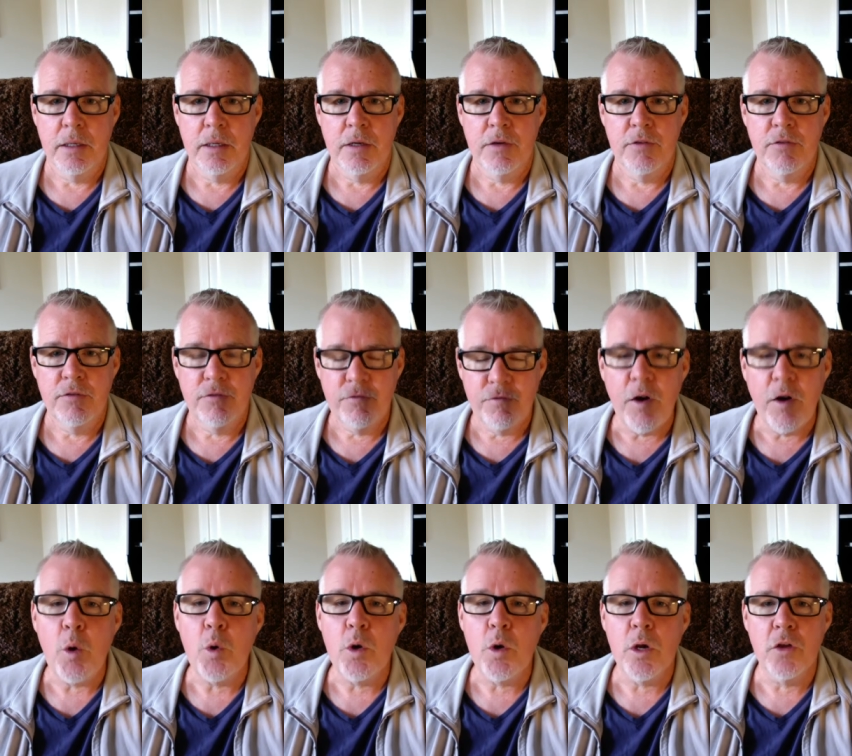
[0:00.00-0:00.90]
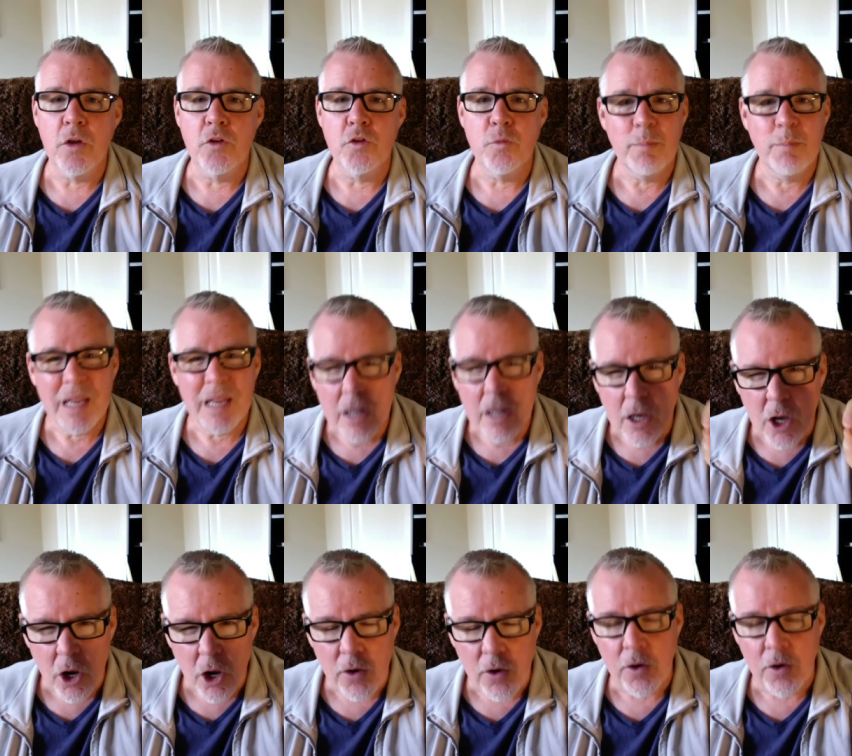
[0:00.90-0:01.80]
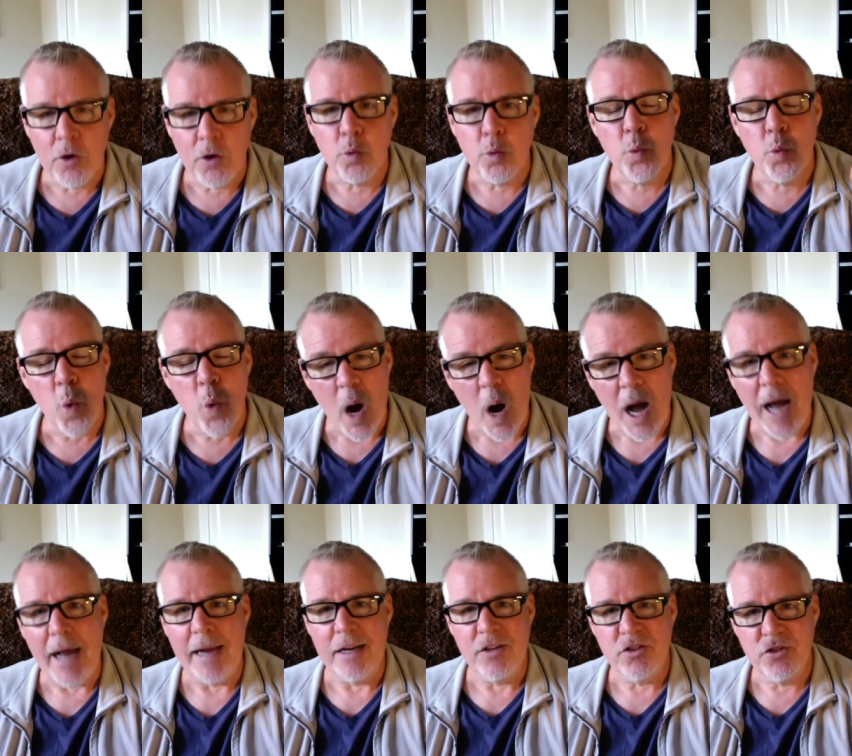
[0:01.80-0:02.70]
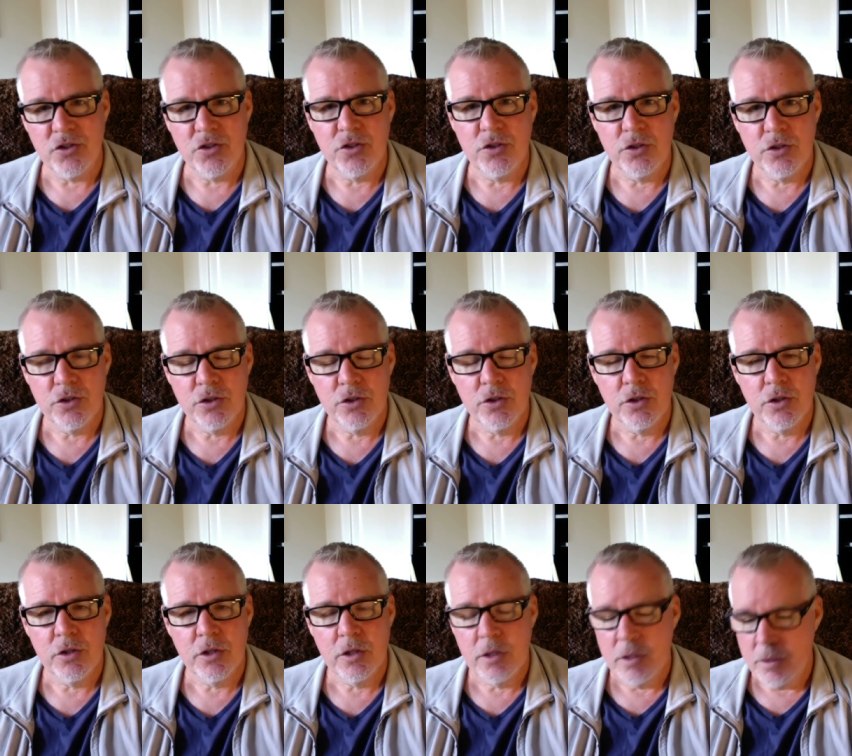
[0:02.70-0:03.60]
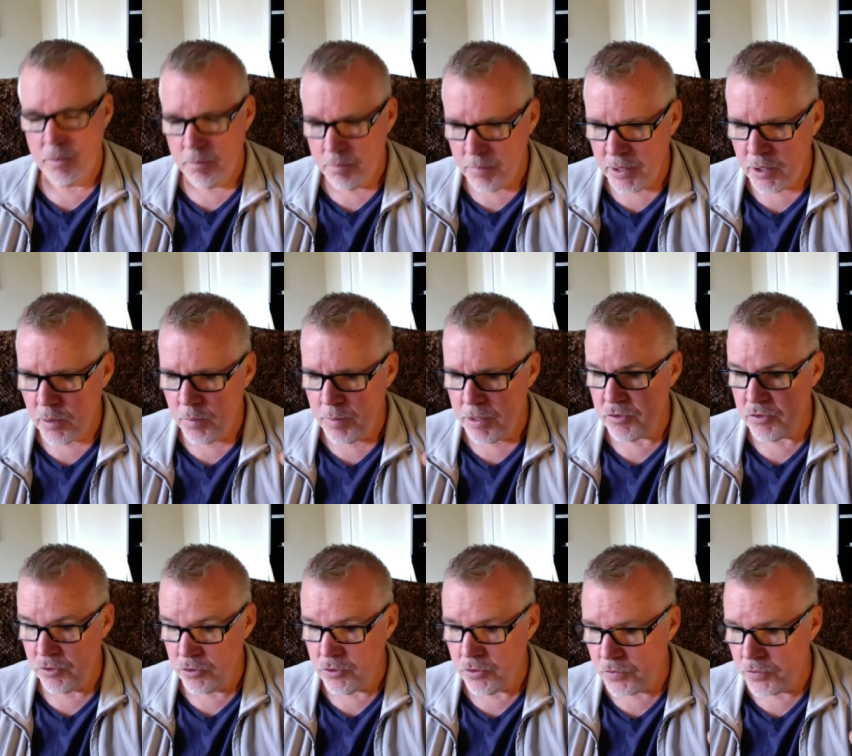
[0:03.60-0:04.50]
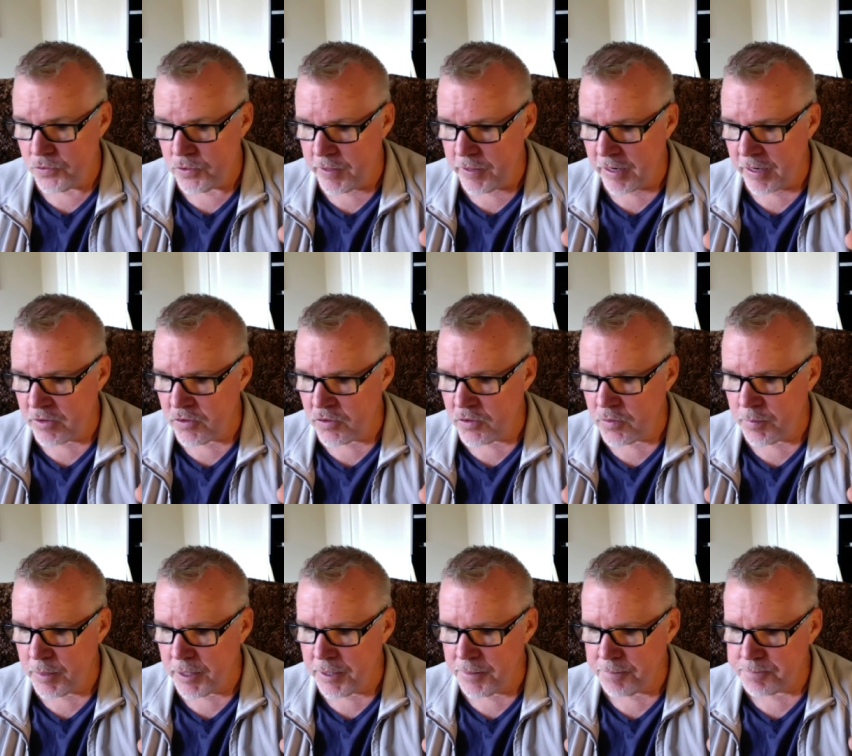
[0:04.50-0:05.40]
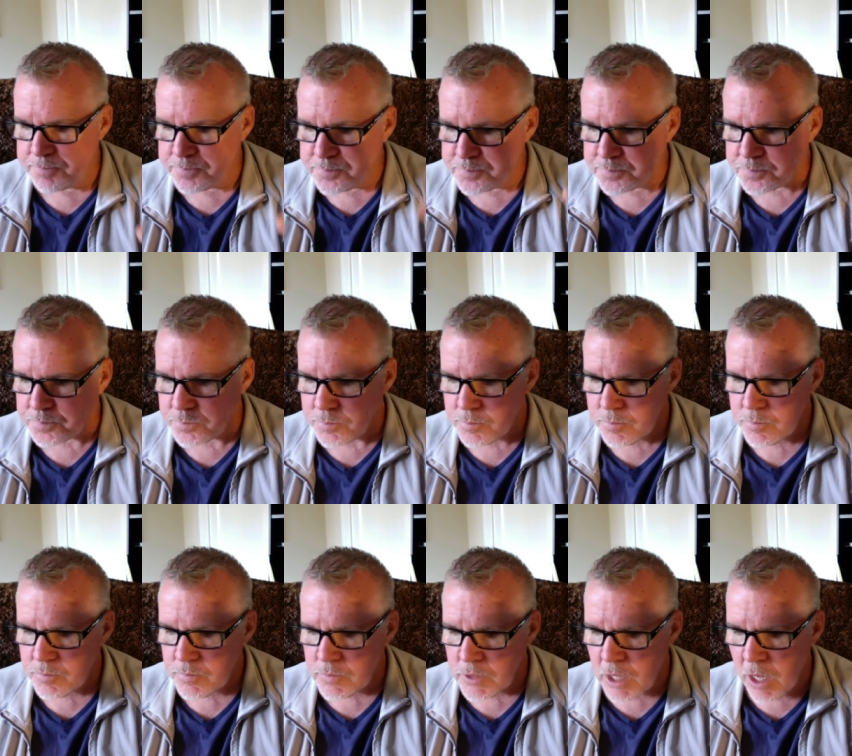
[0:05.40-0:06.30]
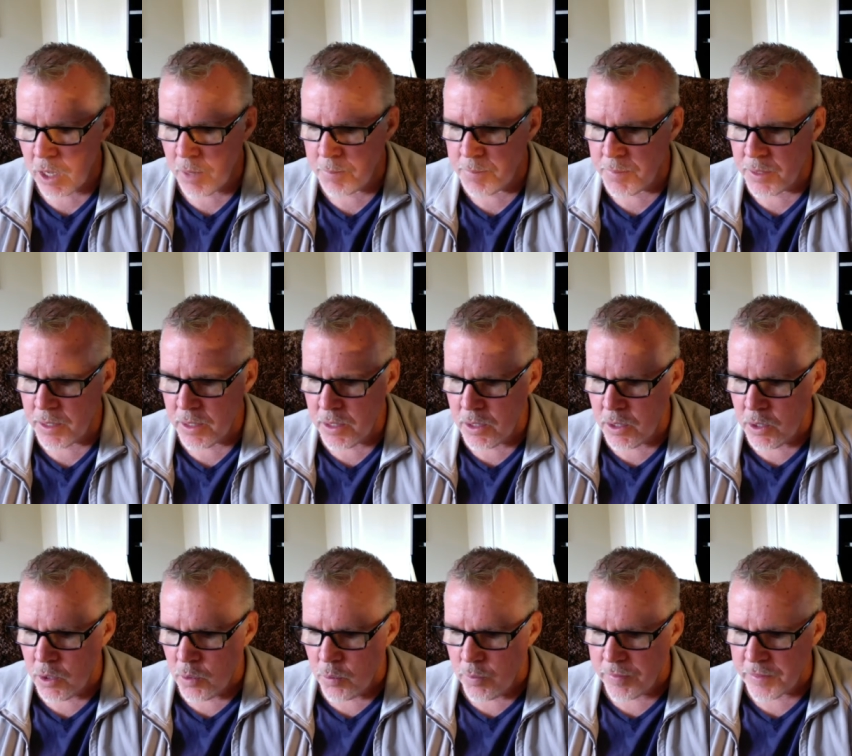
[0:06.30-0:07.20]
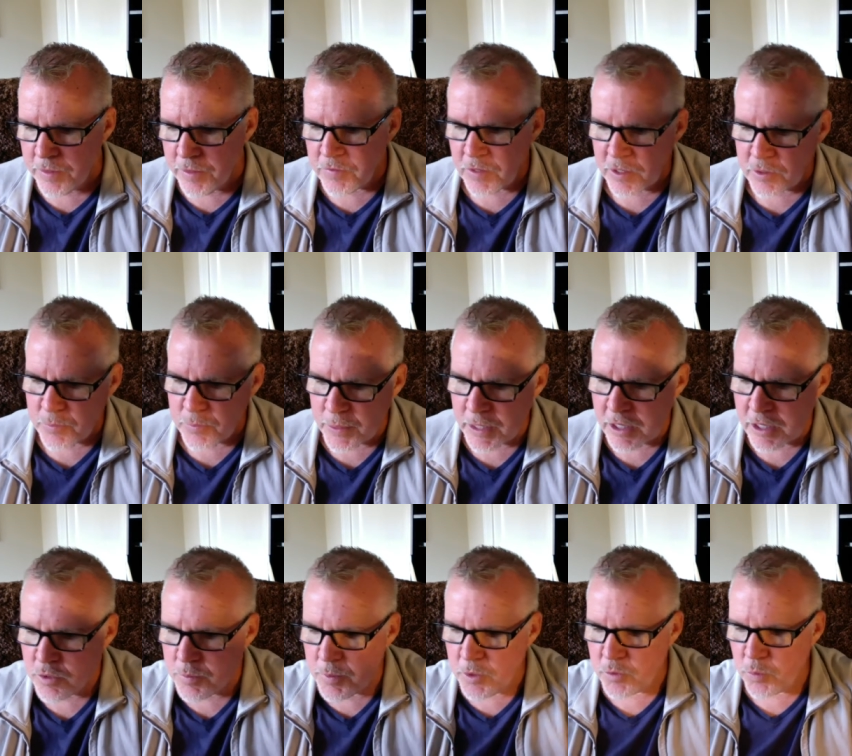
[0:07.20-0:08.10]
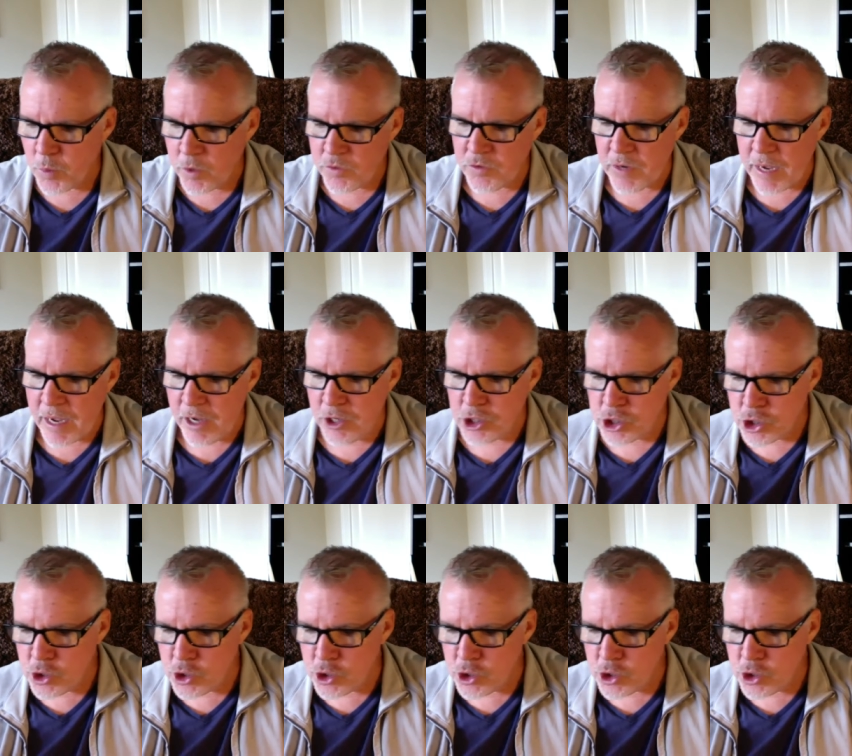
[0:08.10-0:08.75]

Focus. Be alert. Watch. Be on mission. You'll see that in just a minute. Um, when these things begin, you must watch out.